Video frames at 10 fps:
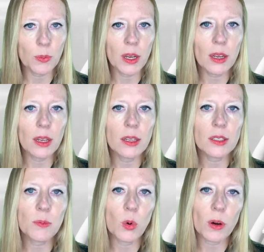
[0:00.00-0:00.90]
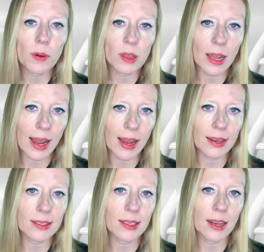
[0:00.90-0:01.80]
but it is more
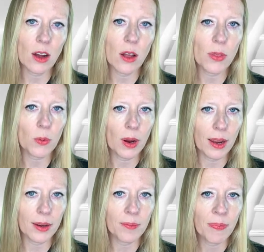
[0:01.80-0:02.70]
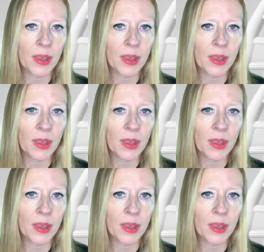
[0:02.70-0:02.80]
relaxed, like on the right.